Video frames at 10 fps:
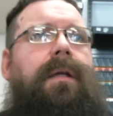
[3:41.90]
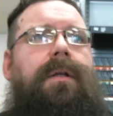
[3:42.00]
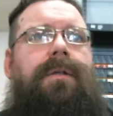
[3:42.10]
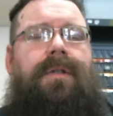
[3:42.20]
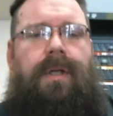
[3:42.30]

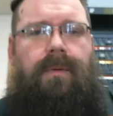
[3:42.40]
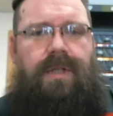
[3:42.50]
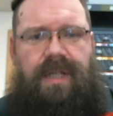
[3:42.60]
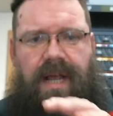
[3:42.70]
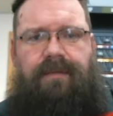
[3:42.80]
So you would
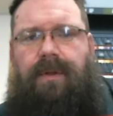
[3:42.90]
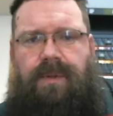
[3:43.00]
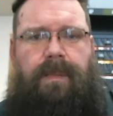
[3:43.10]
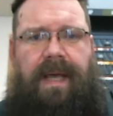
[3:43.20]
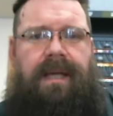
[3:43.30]
just have
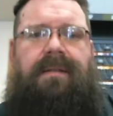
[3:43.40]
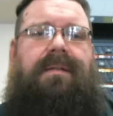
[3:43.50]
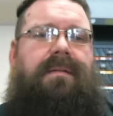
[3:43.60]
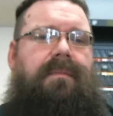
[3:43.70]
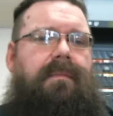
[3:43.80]
those
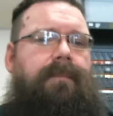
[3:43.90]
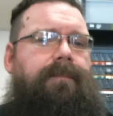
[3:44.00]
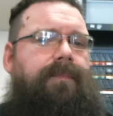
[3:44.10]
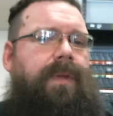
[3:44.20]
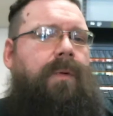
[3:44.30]
paints.
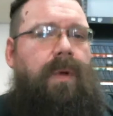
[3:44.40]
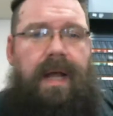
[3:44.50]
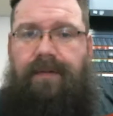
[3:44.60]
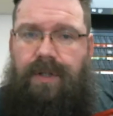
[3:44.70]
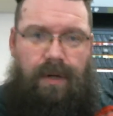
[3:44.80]
You wouldn't
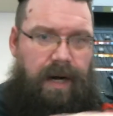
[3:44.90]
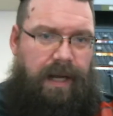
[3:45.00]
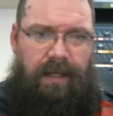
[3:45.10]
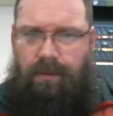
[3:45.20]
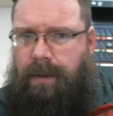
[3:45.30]
have a tray,
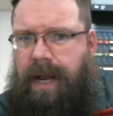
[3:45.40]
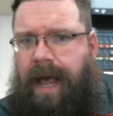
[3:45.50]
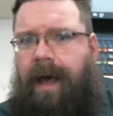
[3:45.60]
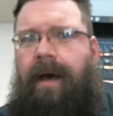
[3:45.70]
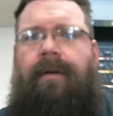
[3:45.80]
you wouldn't
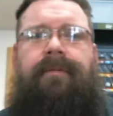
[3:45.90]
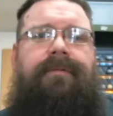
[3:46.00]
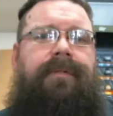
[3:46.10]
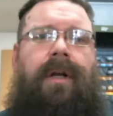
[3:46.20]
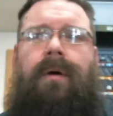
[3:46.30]

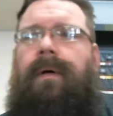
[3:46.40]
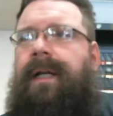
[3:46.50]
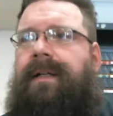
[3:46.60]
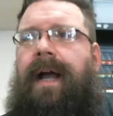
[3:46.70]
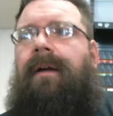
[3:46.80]
have, an
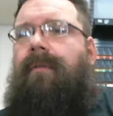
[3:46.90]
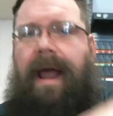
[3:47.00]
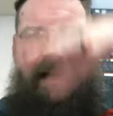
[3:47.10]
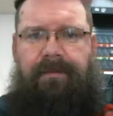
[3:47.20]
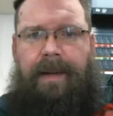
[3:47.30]
entire
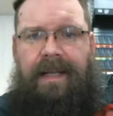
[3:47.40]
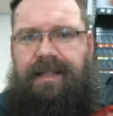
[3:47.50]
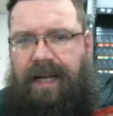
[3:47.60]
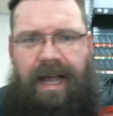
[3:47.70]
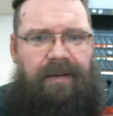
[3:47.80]
rack of paints
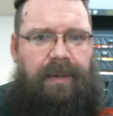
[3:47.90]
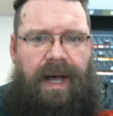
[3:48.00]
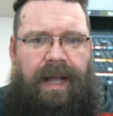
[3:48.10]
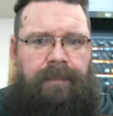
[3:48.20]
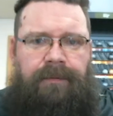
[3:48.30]
like I have
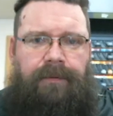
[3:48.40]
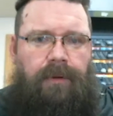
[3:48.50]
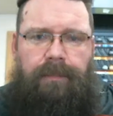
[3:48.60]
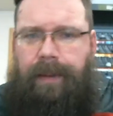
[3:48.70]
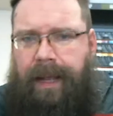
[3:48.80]
behind me
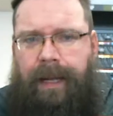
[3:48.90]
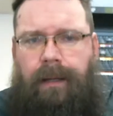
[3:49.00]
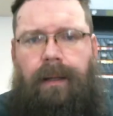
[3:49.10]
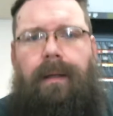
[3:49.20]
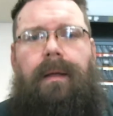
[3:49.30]
full of paint.
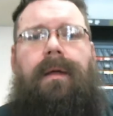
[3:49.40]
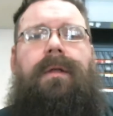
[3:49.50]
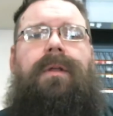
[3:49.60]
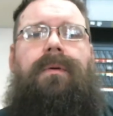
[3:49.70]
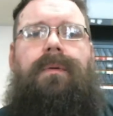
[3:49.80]

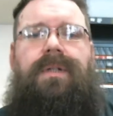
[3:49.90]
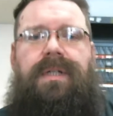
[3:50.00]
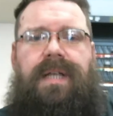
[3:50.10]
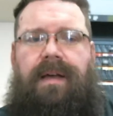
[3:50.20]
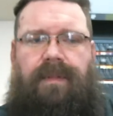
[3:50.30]
You would
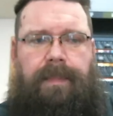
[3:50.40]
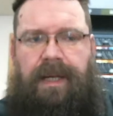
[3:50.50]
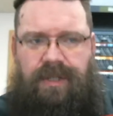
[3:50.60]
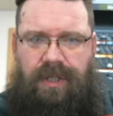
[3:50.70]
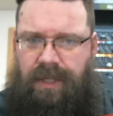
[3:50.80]
just have the
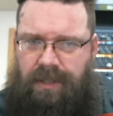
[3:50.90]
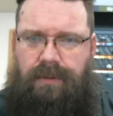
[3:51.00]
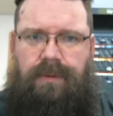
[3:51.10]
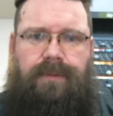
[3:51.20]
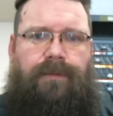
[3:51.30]
paints you're going to
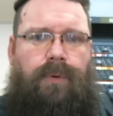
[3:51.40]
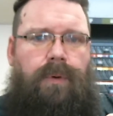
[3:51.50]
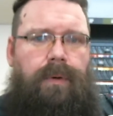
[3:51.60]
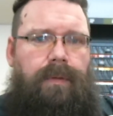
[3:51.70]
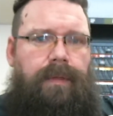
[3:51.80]
use
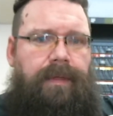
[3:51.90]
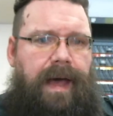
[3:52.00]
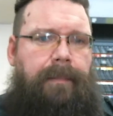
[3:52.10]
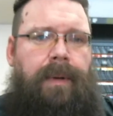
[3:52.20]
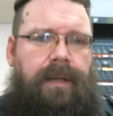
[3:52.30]
for
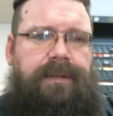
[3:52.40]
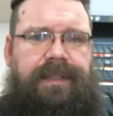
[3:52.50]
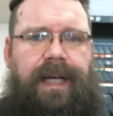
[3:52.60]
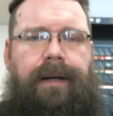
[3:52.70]
that model set.